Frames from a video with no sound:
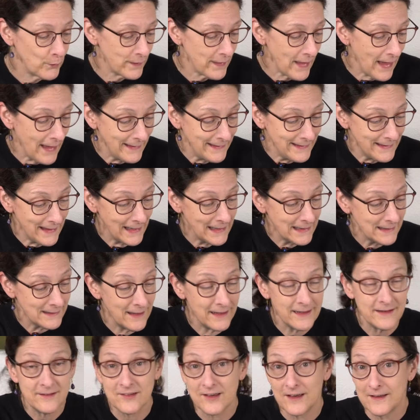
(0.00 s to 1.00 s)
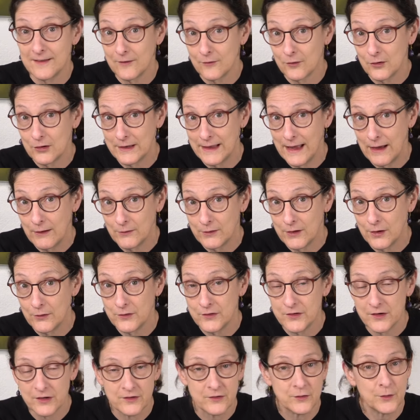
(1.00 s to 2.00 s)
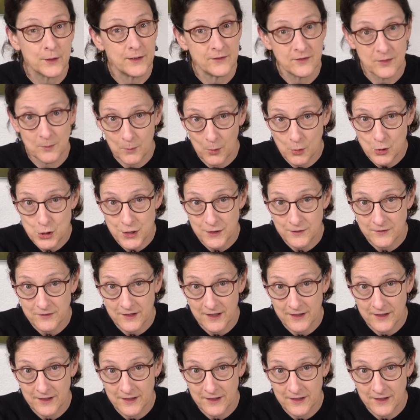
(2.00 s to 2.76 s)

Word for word: with a night light. It's got a little clown nose here, so it has a motion